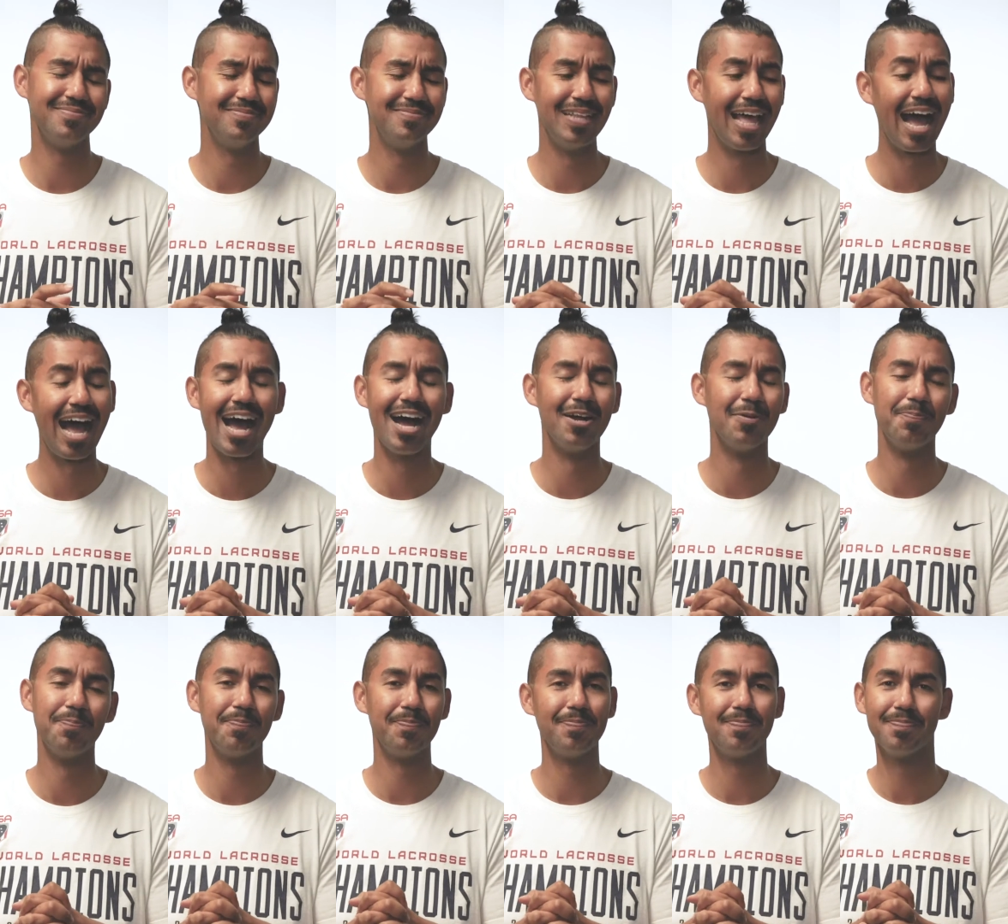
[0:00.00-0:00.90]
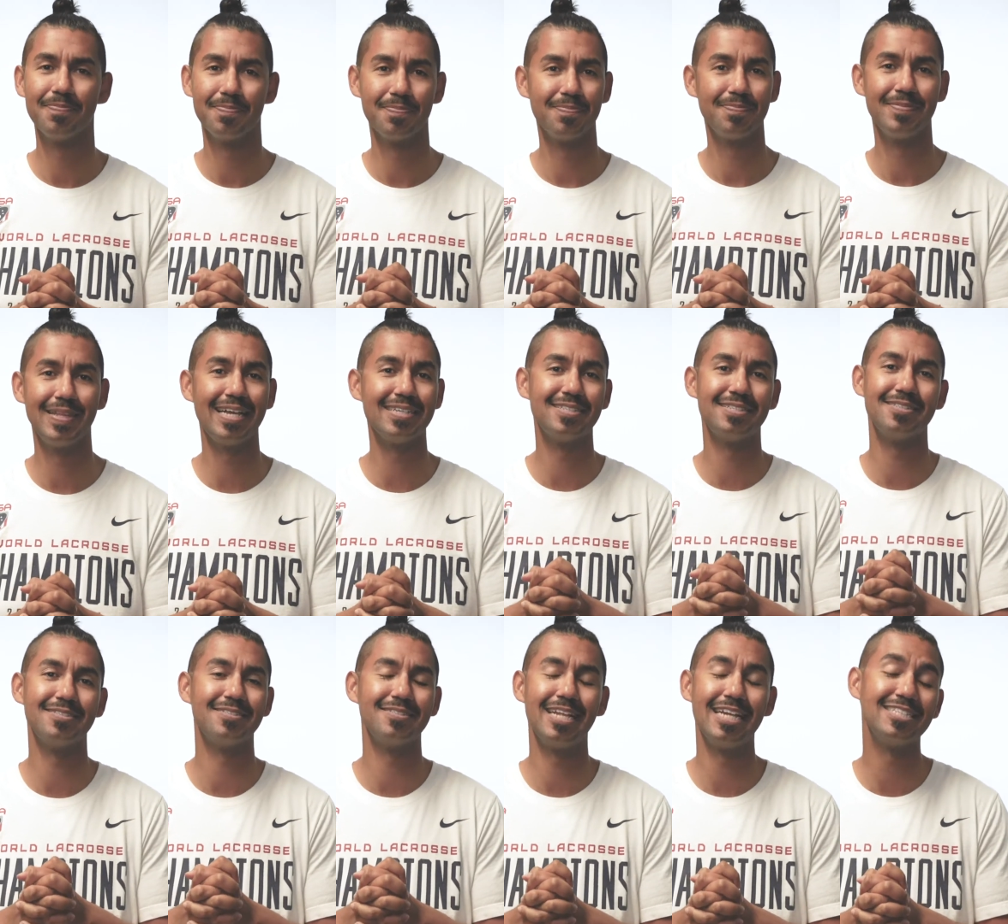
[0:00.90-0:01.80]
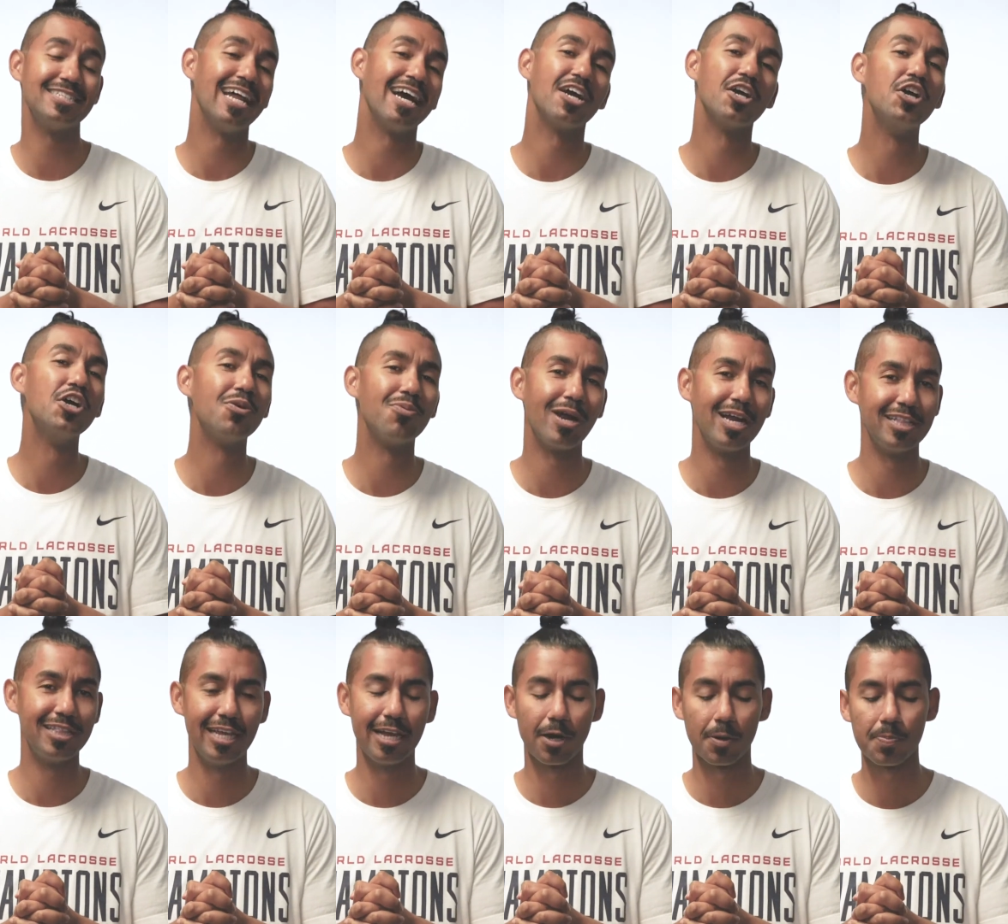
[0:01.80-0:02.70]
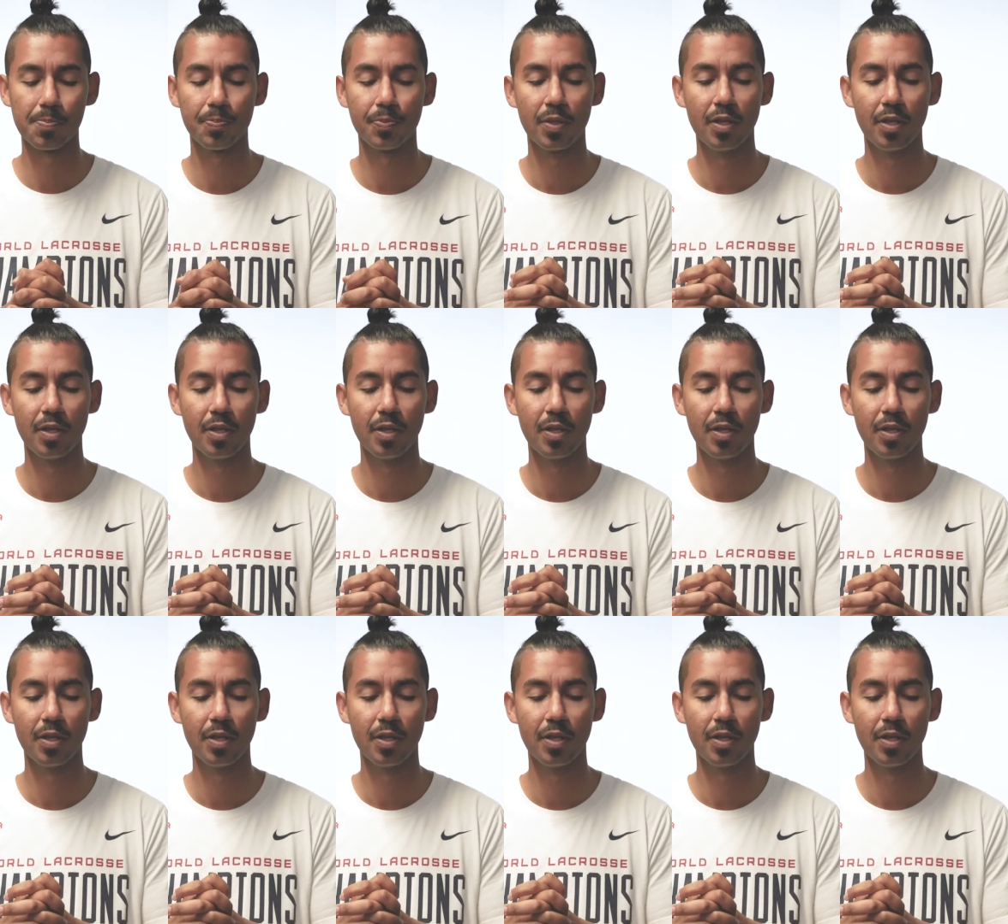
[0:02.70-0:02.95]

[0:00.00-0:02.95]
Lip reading: Nah, that's not good right there.